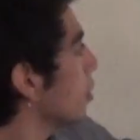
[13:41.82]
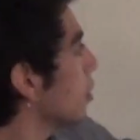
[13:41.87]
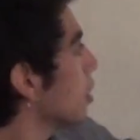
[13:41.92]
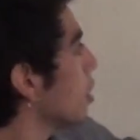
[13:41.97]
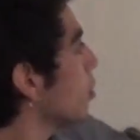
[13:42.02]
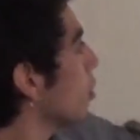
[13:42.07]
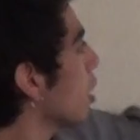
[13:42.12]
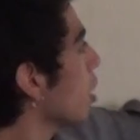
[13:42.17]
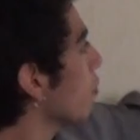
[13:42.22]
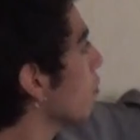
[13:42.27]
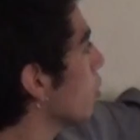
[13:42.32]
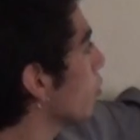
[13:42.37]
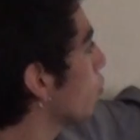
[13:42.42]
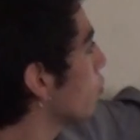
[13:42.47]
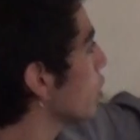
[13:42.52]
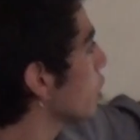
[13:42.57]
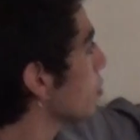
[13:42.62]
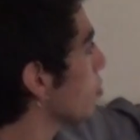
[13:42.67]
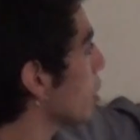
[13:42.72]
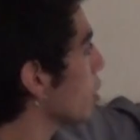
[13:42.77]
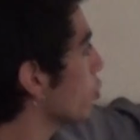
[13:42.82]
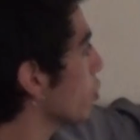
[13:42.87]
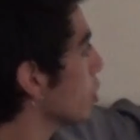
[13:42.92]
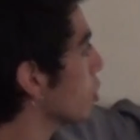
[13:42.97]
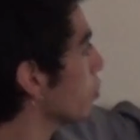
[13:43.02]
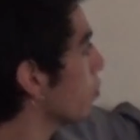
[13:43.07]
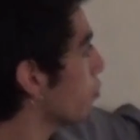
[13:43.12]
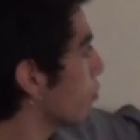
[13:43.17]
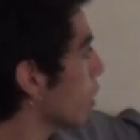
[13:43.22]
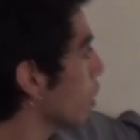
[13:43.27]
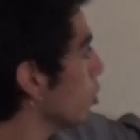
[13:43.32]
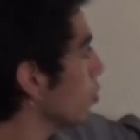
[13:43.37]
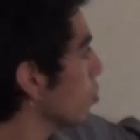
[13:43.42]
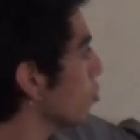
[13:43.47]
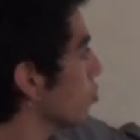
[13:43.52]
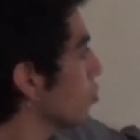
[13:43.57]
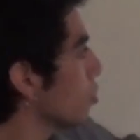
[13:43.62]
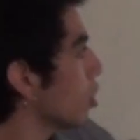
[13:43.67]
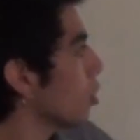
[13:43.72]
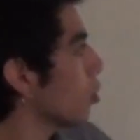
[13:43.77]
Here I have the first matrix of field
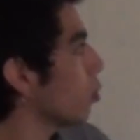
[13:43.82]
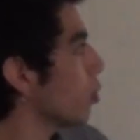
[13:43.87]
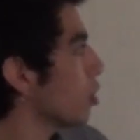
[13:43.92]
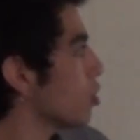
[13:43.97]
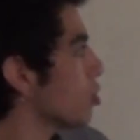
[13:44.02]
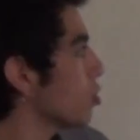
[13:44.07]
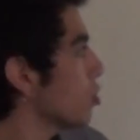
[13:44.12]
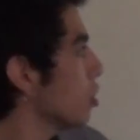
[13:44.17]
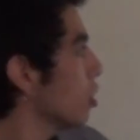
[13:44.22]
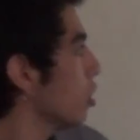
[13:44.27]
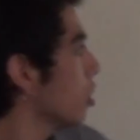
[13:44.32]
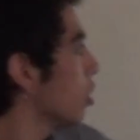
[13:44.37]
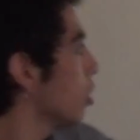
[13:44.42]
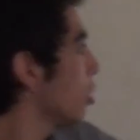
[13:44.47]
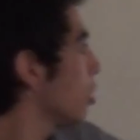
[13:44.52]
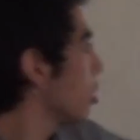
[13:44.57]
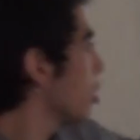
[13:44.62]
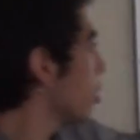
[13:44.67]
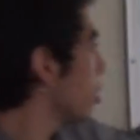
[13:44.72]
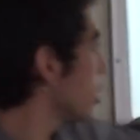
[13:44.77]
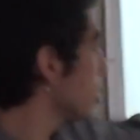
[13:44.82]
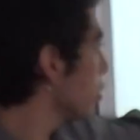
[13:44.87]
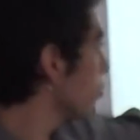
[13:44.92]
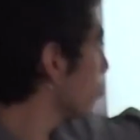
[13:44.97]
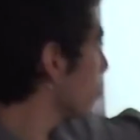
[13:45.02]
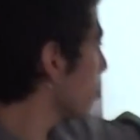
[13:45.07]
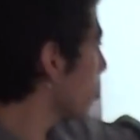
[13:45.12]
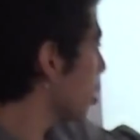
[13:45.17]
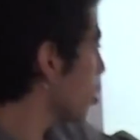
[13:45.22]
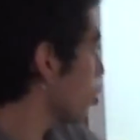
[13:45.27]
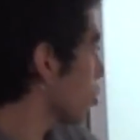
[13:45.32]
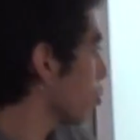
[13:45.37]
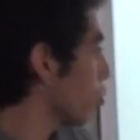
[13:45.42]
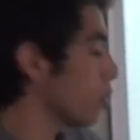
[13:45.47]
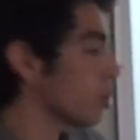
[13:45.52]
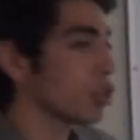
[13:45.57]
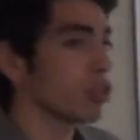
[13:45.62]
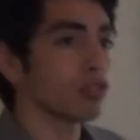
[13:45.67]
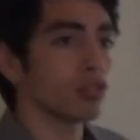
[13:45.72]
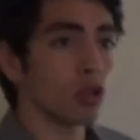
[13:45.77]
notes, in which this information,
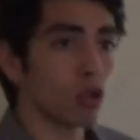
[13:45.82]
which is